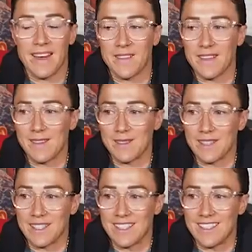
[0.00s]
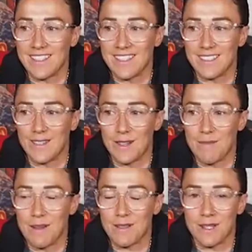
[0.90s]
I think there was on a
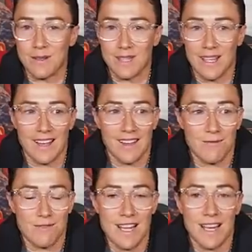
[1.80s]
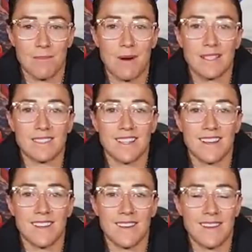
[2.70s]
documentary, it was like Riyadh Pasta
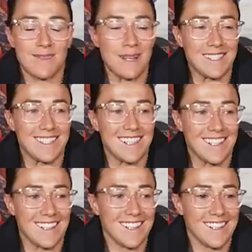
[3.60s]
at Man City,